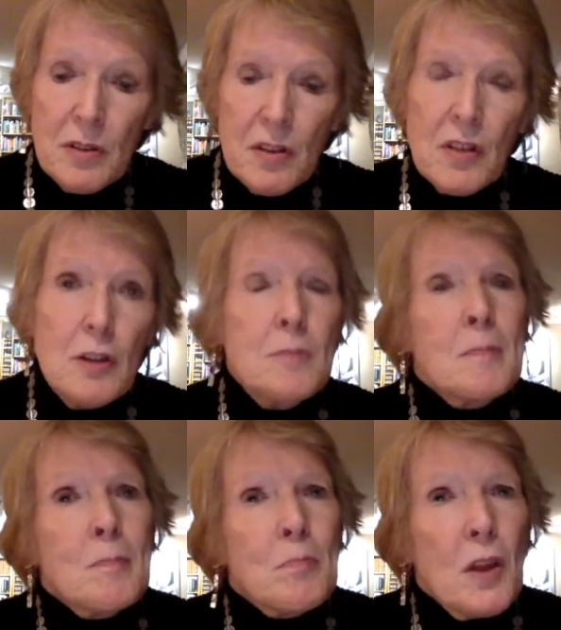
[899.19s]
And so
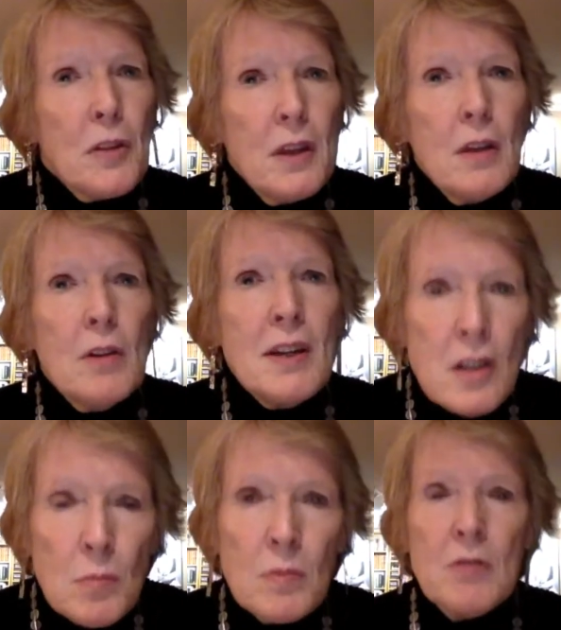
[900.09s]
the
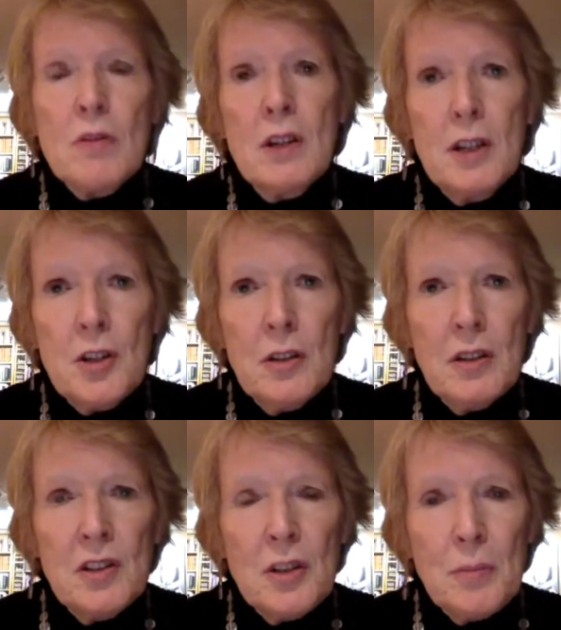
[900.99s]
intimate
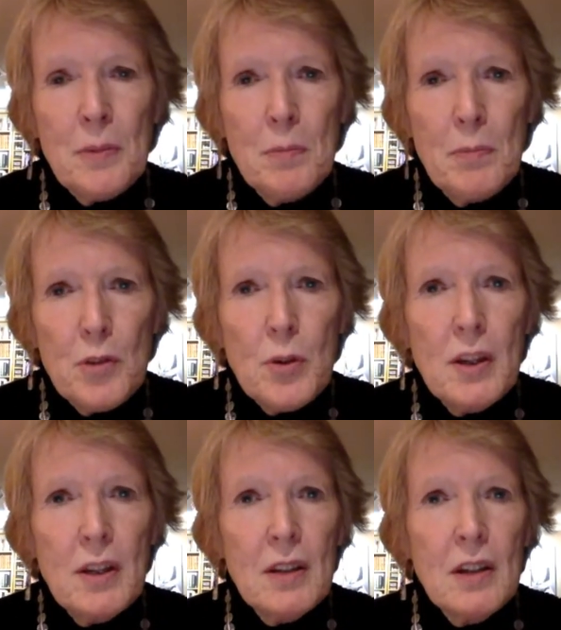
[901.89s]
relationship
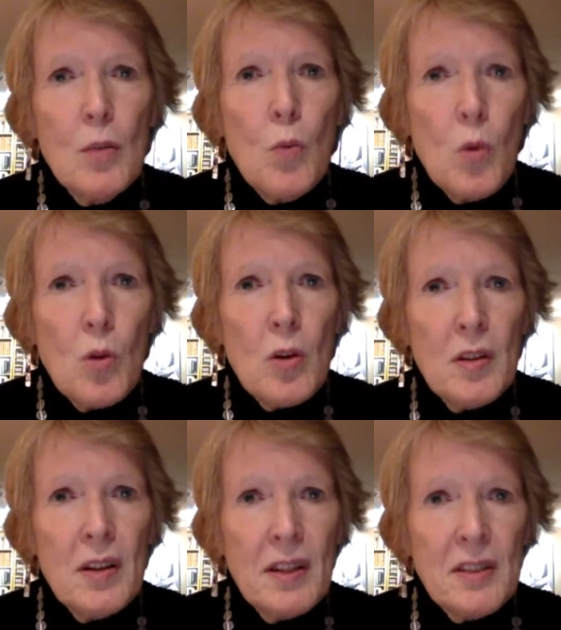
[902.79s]
between war and,